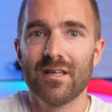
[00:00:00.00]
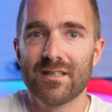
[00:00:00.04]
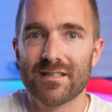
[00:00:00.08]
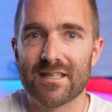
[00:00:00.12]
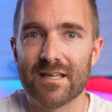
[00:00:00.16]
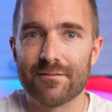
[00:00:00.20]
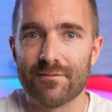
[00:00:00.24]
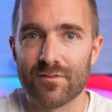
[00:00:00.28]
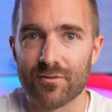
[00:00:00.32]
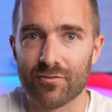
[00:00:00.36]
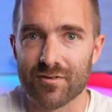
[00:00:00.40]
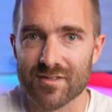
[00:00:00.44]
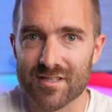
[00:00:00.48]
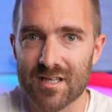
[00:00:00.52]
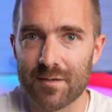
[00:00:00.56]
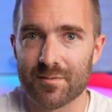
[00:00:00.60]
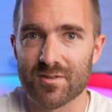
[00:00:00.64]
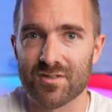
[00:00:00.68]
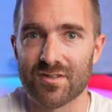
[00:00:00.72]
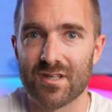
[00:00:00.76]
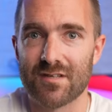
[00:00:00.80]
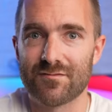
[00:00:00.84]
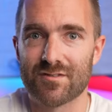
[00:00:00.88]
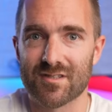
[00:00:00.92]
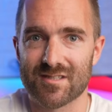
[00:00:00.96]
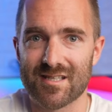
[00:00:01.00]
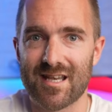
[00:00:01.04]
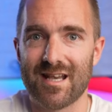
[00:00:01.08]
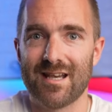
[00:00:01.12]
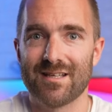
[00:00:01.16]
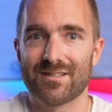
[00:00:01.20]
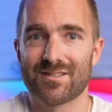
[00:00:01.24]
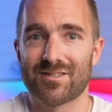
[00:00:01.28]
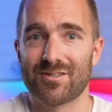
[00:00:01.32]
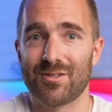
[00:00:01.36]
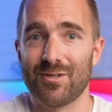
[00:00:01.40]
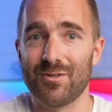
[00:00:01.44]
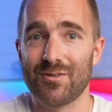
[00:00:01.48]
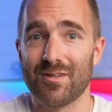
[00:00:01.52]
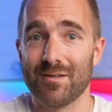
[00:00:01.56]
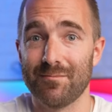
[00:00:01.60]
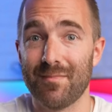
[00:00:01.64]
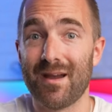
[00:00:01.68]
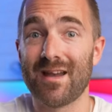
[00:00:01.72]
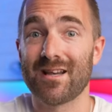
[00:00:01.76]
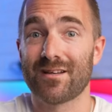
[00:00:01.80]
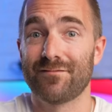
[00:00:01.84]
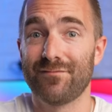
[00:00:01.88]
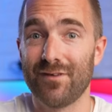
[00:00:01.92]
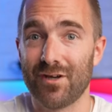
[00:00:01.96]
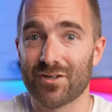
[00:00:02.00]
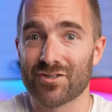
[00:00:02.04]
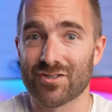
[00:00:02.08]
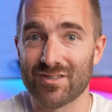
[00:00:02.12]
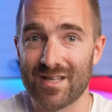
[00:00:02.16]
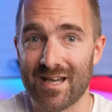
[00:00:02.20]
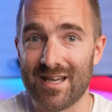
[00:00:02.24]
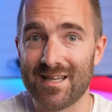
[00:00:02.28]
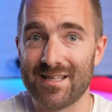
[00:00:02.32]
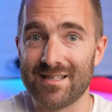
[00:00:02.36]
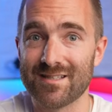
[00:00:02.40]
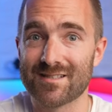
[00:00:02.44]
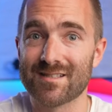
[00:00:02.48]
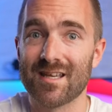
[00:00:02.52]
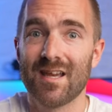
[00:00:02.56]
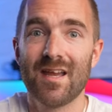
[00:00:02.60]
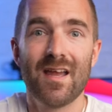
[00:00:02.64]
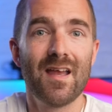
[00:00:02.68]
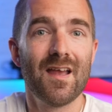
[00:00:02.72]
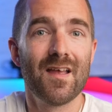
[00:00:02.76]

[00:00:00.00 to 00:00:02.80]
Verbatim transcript: given the reception they've just had to the Mac version 8,